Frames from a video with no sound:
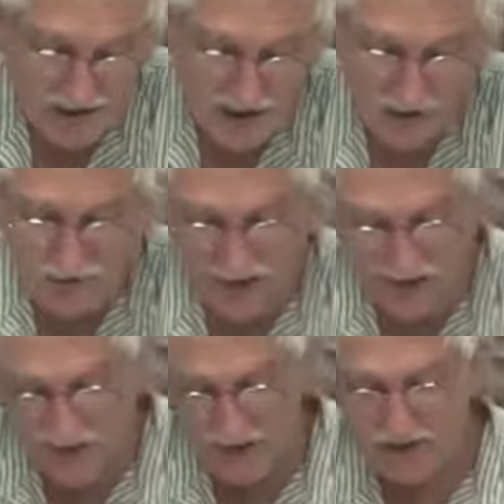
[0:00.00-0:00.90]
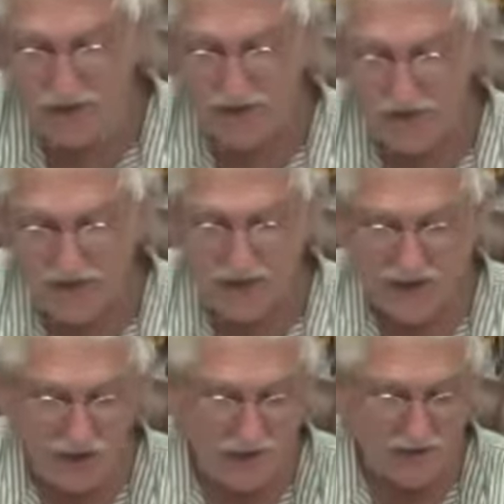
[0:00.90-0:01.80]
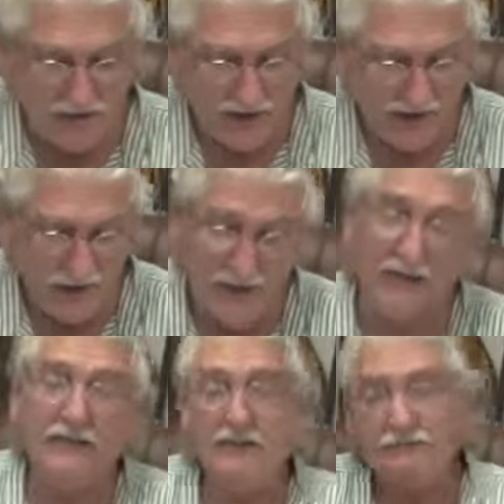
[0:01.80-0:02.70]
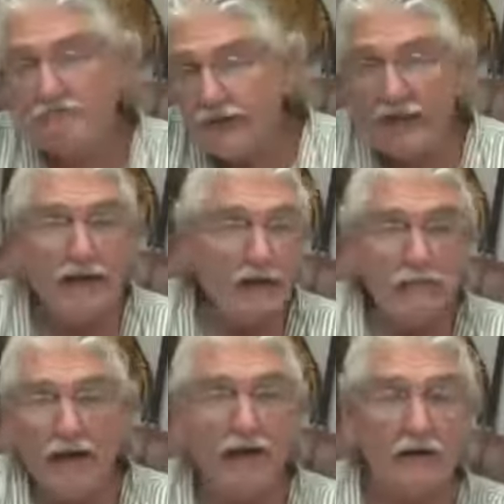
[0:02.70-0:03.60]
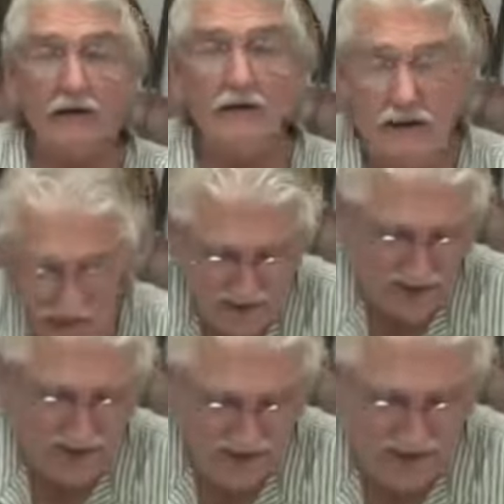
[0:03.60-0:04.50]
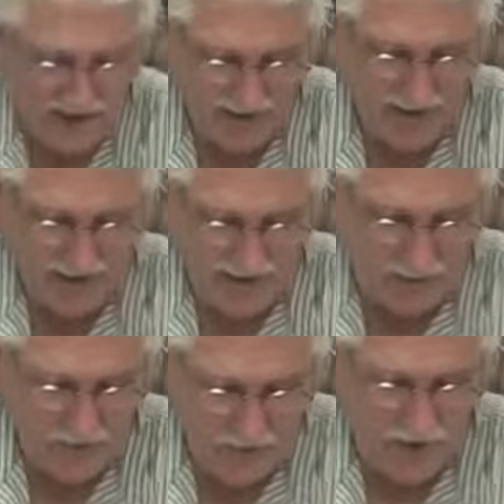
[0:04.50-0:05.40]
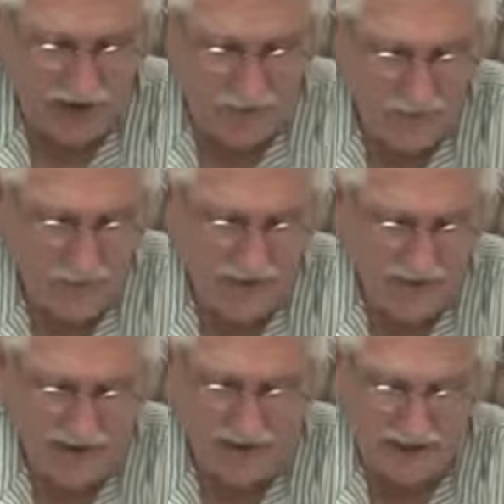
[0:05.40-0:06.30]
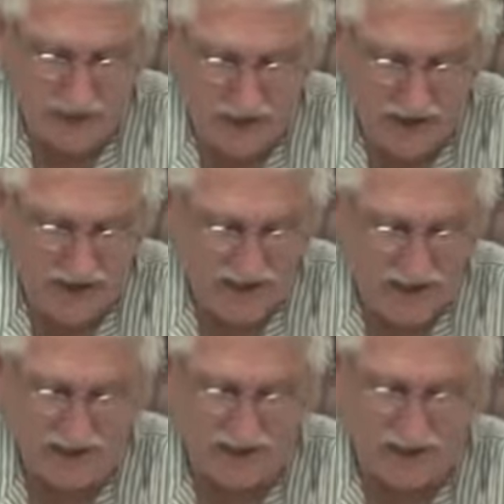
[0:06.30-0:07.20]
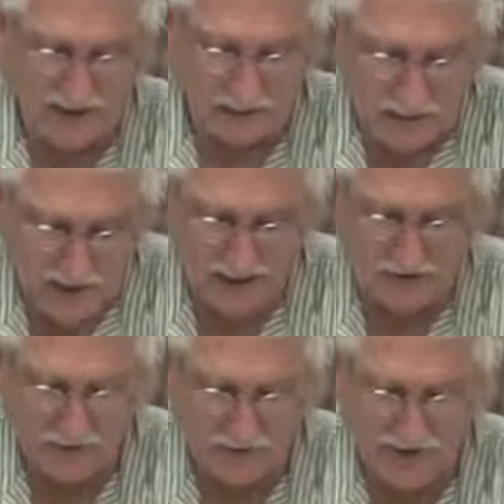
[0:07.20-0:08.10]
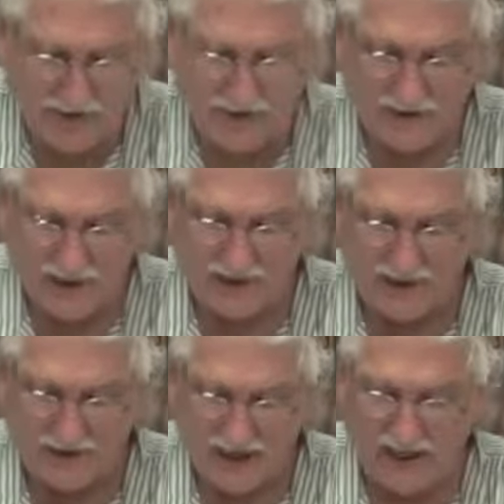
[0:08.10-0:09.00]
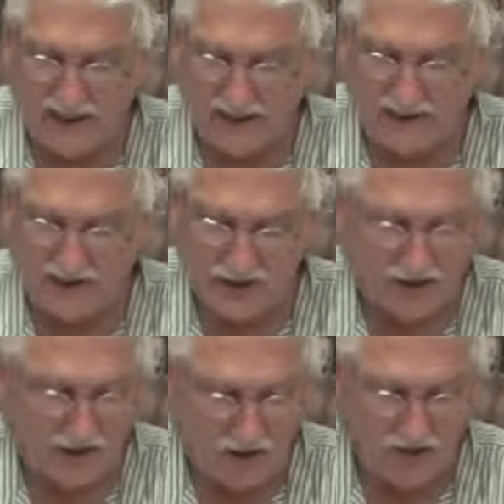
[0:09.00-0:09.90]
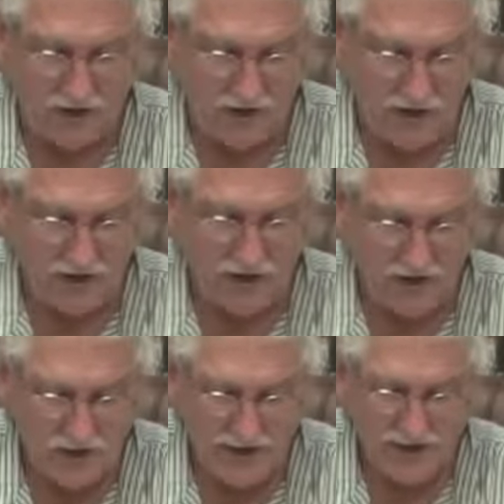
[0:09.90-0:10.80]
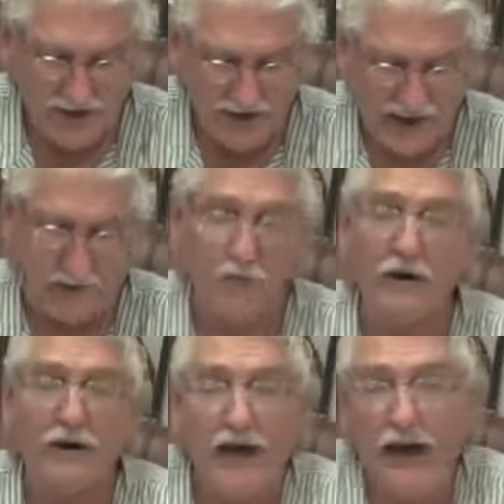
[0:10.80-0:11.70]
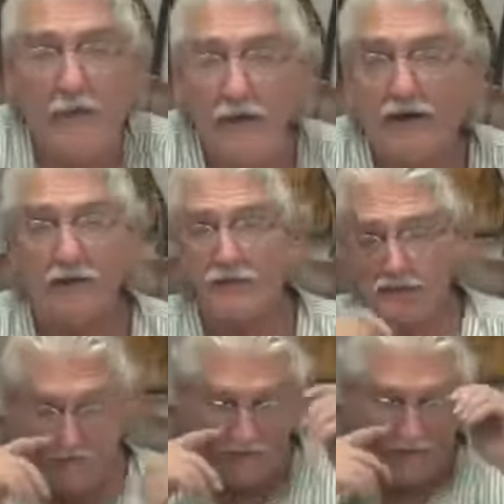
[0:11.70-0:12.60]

No dairy, gluten free, corn free. Well, that's a little better. Yeah. Number one, it is is it possible there is such a thing as a sugar overdose and triggering type one diabetes?